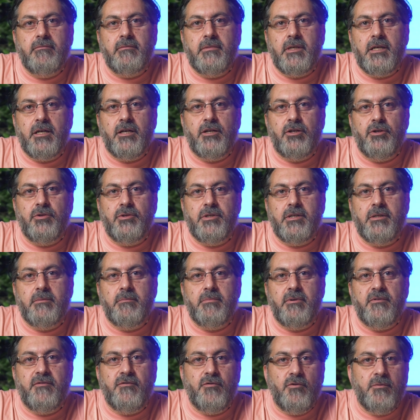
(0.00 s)
including
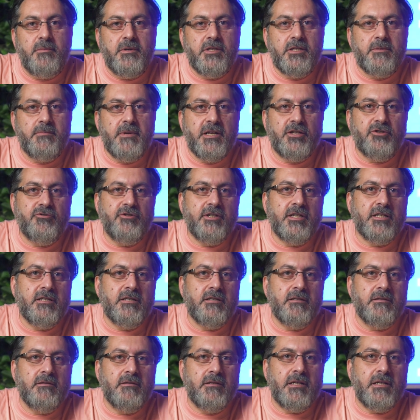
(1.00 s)
performance metrics